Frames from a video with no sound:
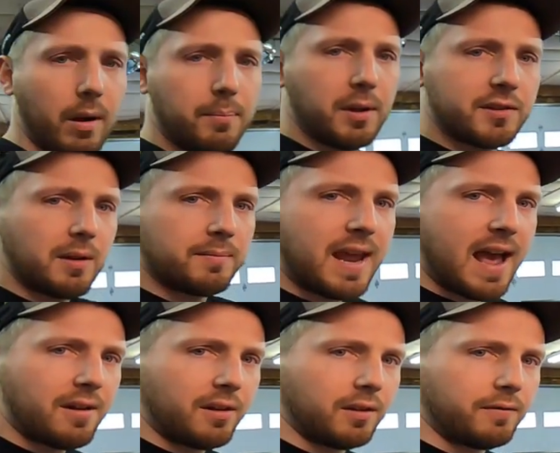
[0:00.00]
i to put some
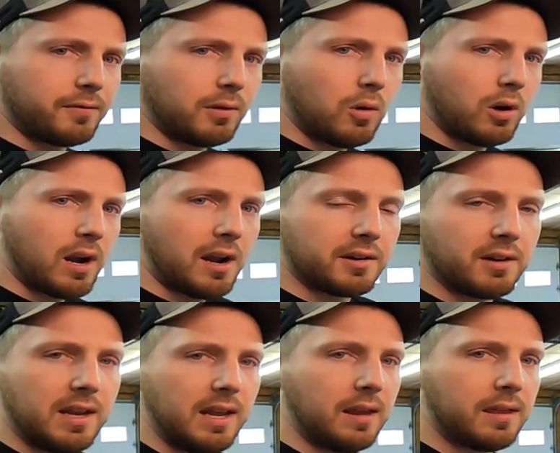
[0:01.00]
down on the floor
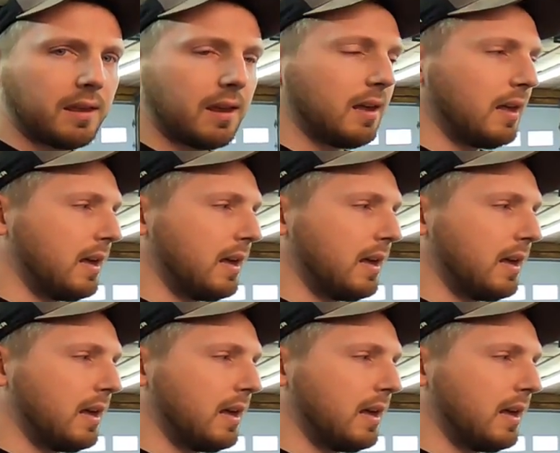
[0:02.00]
underneath,